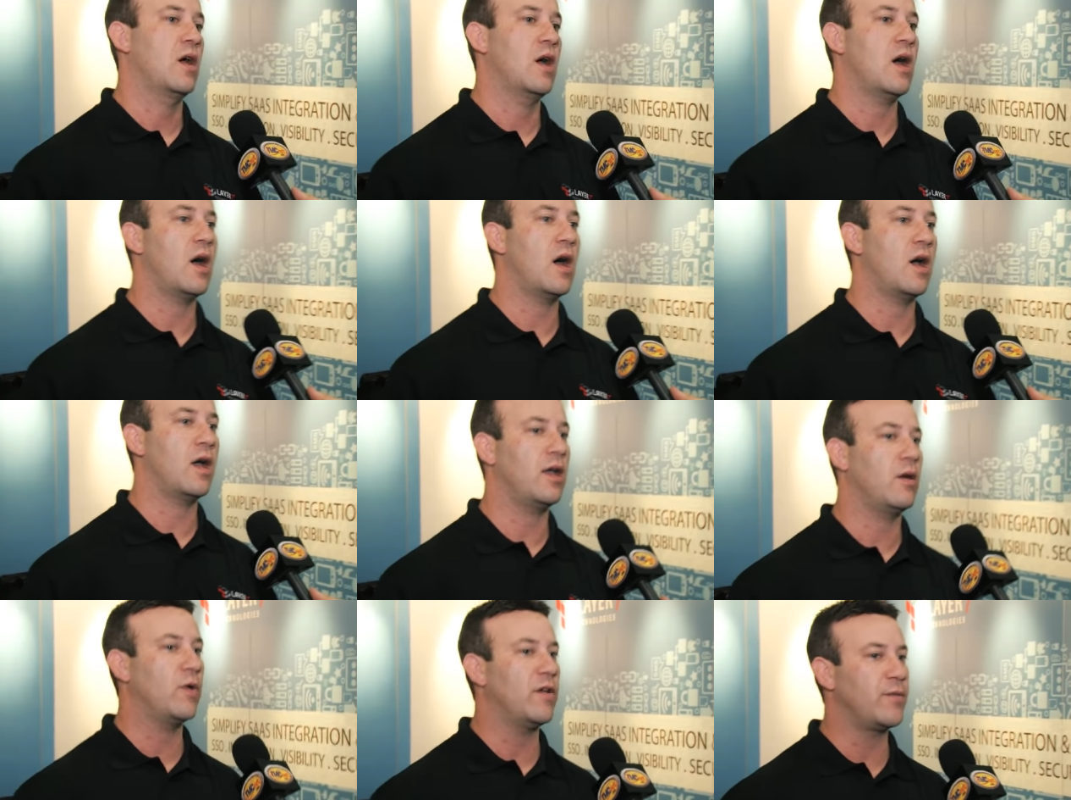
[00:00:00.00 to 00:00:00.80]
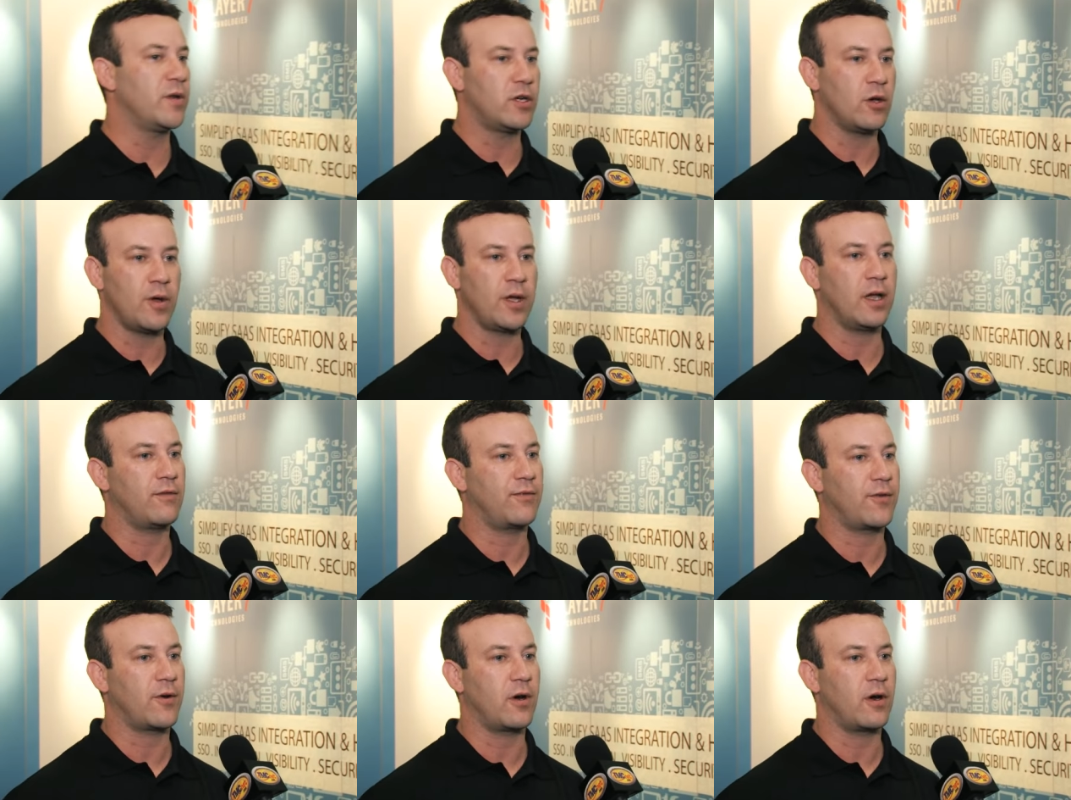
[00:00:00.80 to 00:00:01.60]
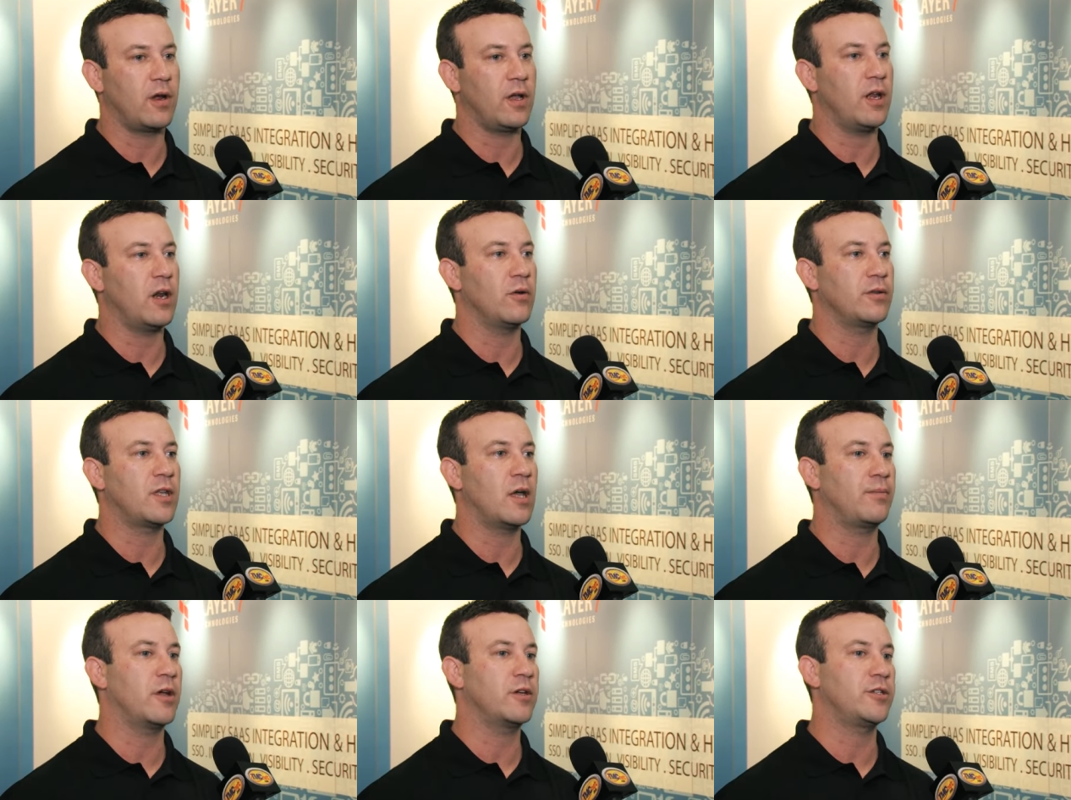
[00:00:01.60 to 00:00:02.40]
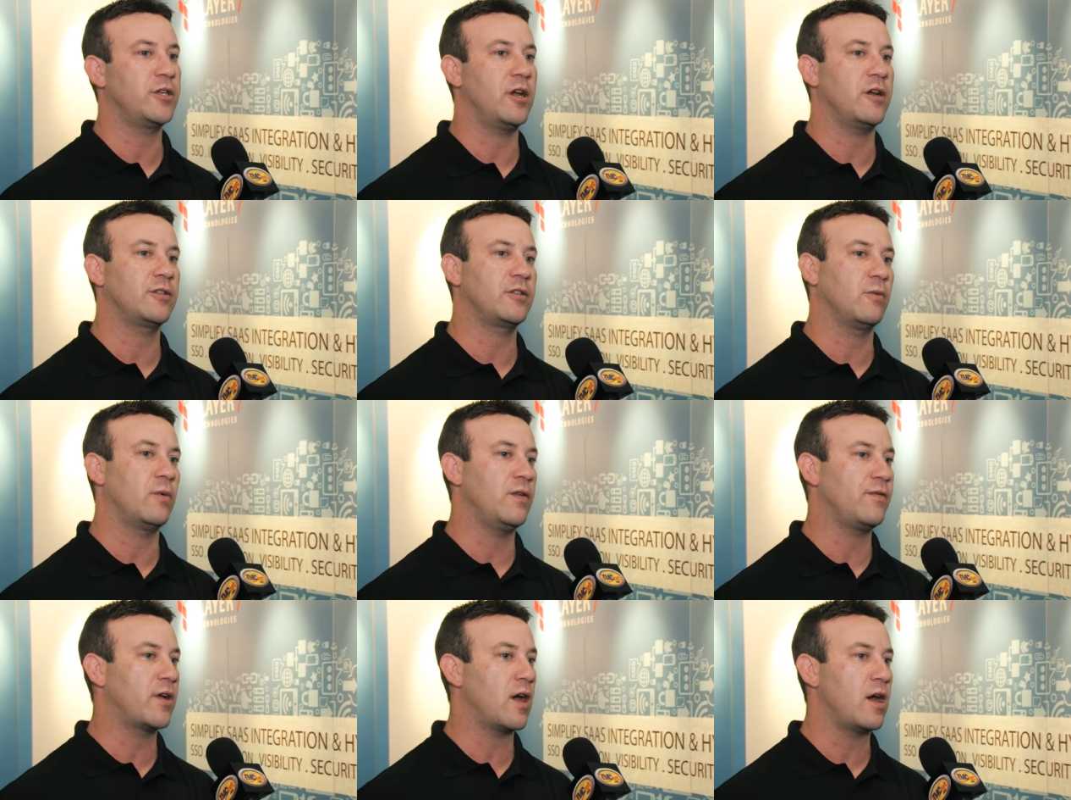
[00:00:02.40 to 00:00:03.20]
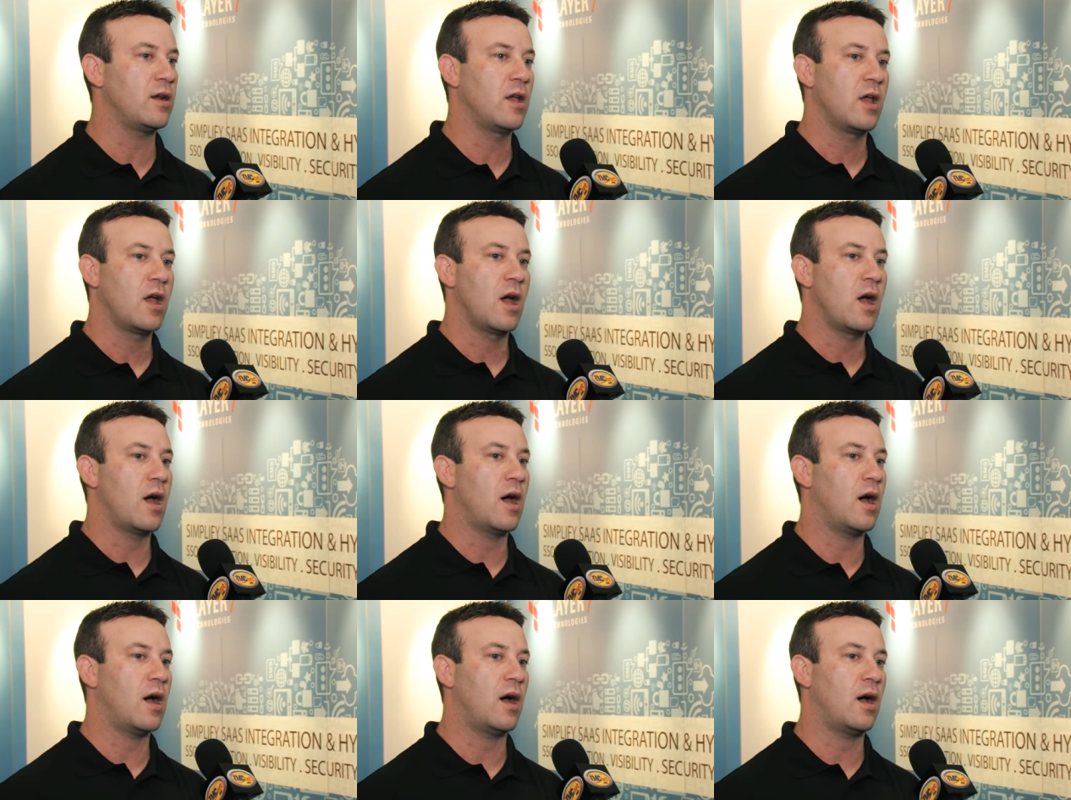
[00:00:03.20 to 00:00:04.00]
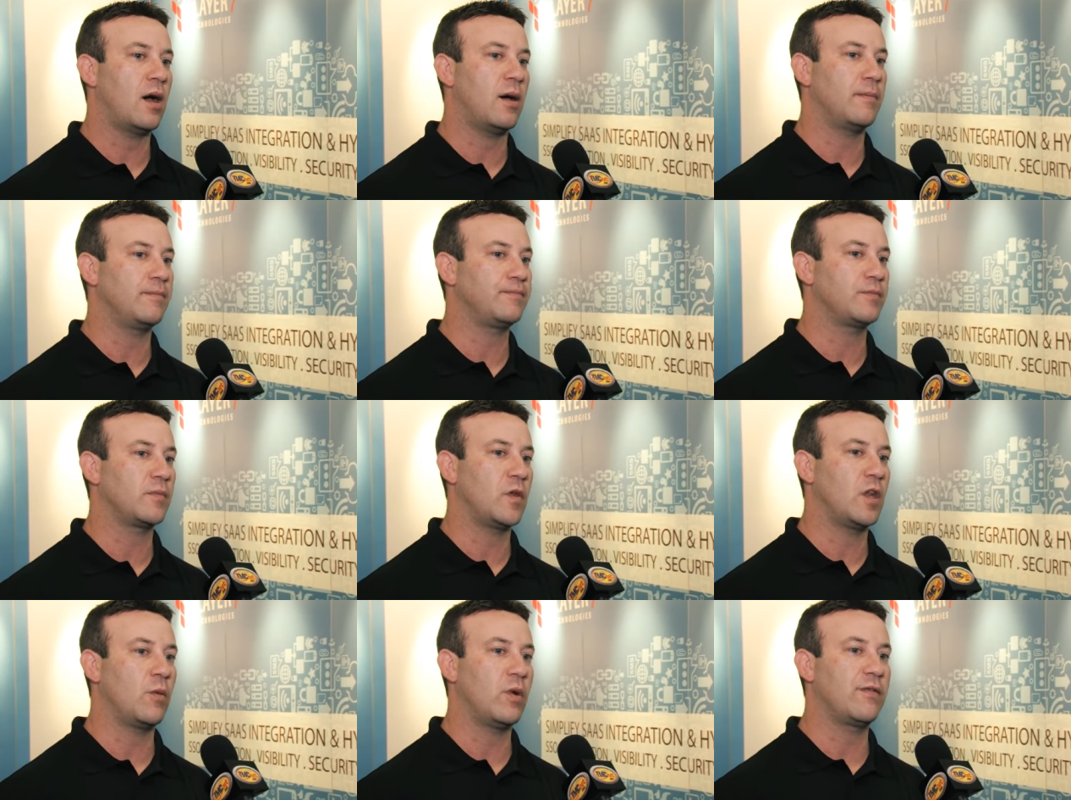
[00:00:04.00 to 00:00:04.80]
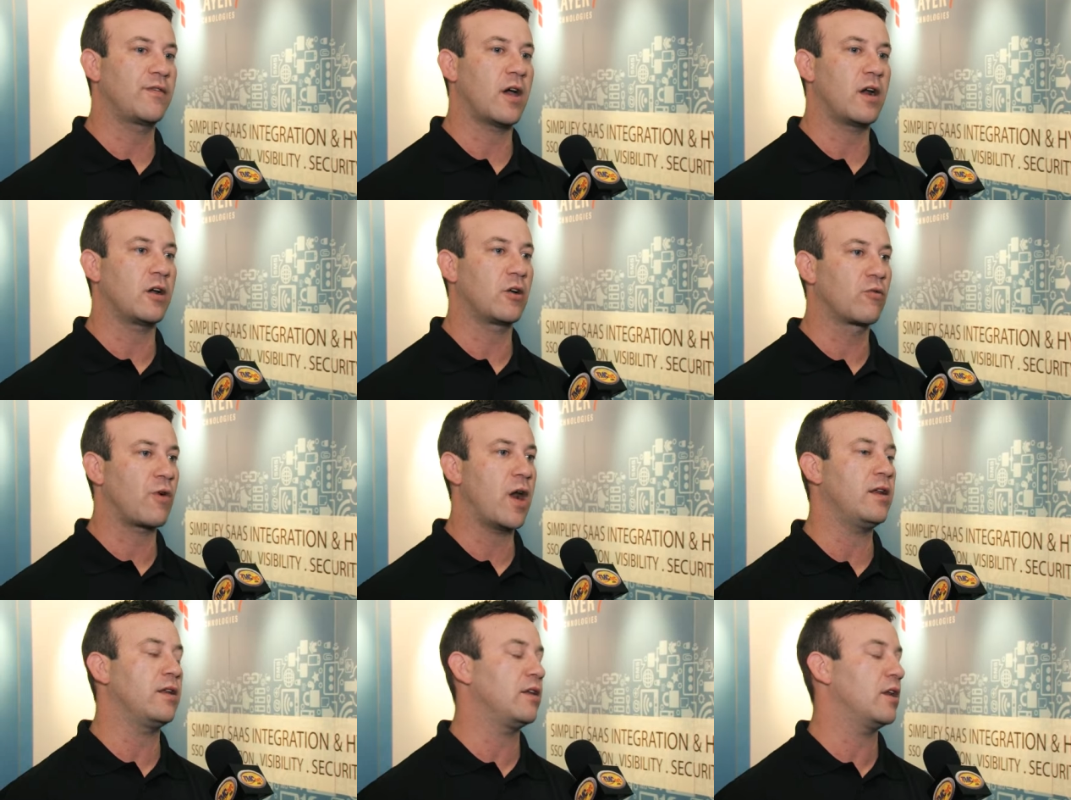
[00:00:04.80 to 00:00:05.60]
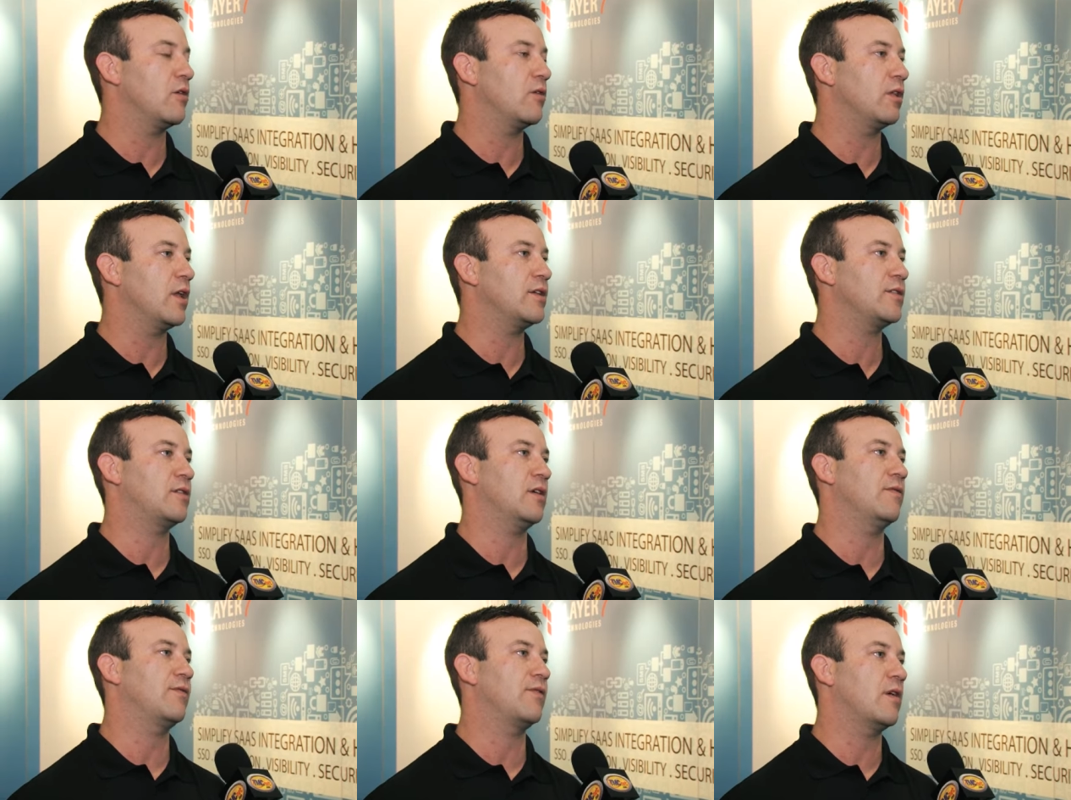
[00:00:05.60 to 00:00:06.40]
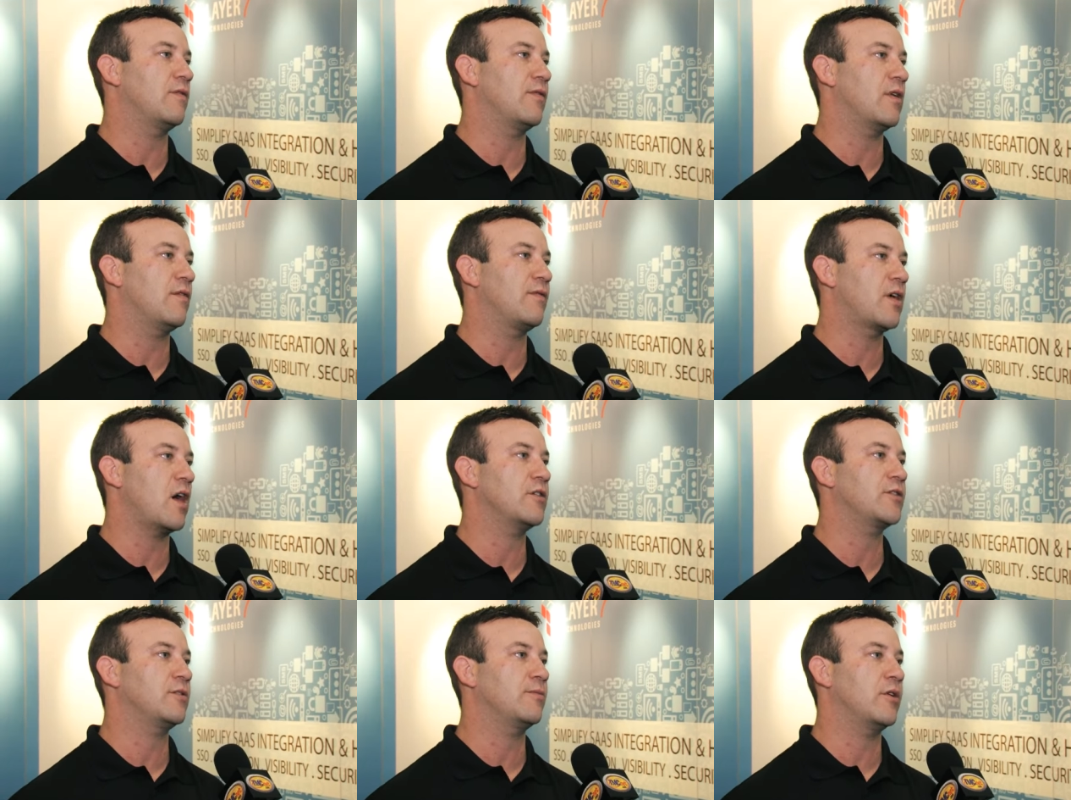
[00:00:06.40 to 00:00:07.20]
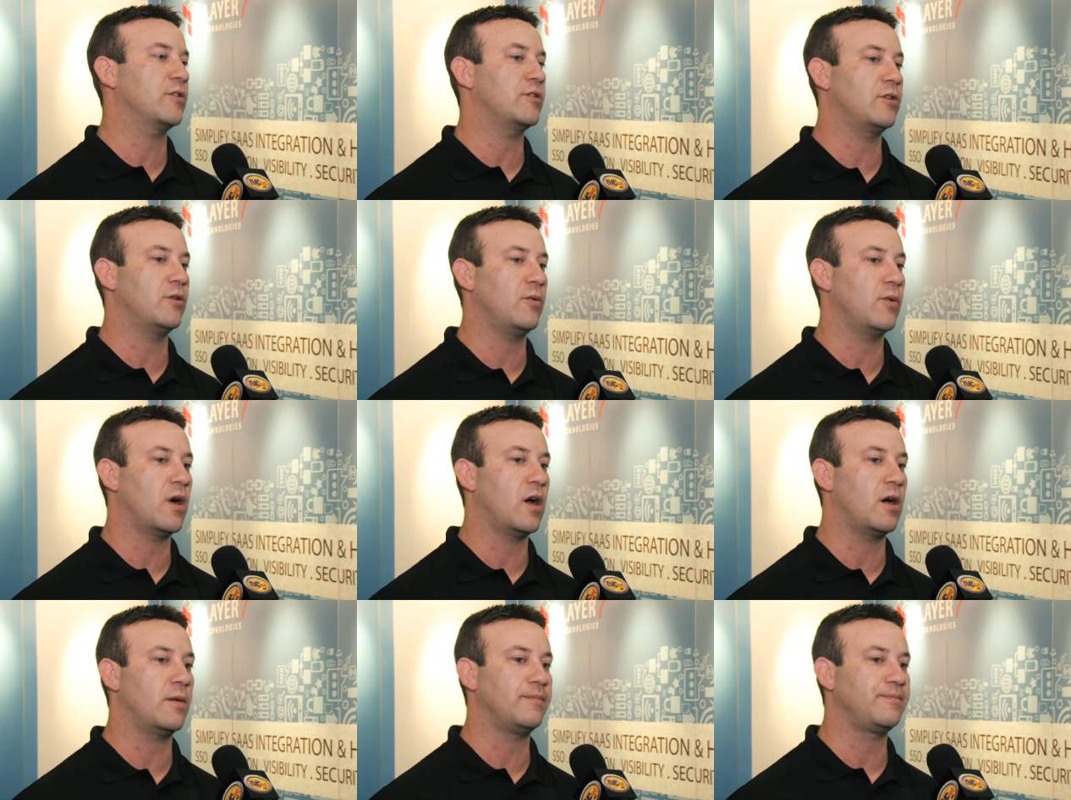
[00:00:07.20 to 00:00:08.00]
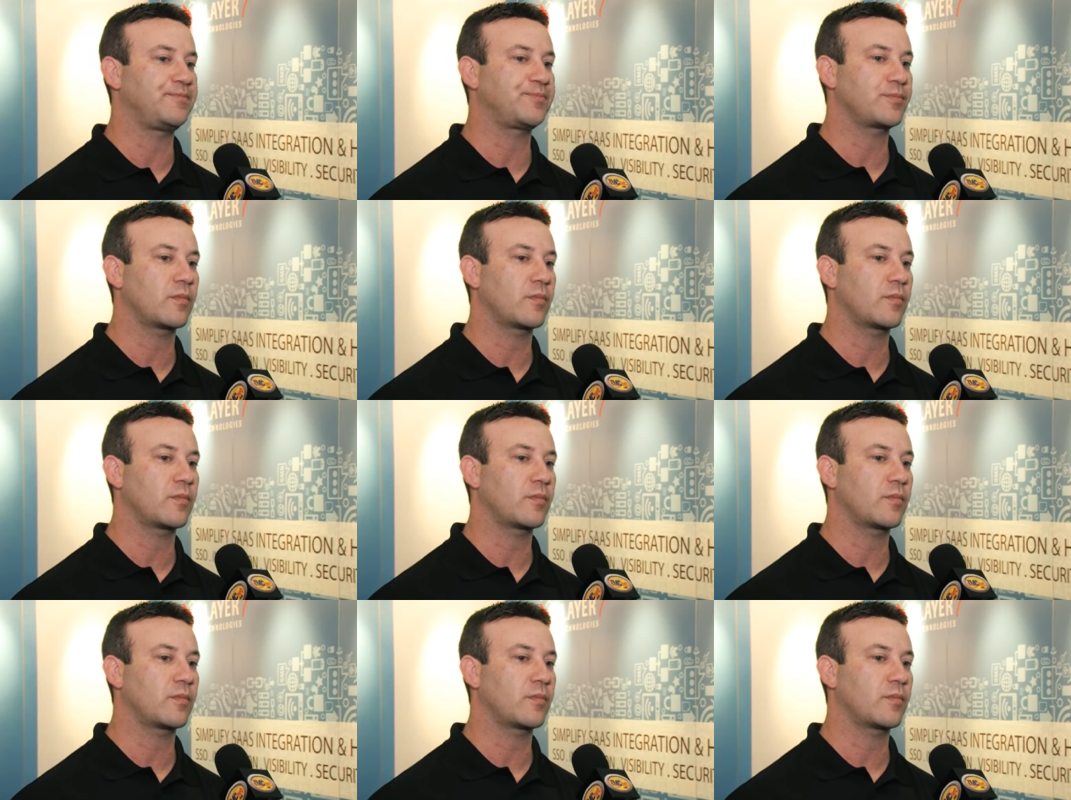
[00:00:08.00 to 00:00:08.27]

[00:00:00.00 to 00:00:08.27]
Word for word: uh, and we've been doing it for, you know, 10 plus years, and we've got um, you know, we've got a great you know list of, of, of customers to um,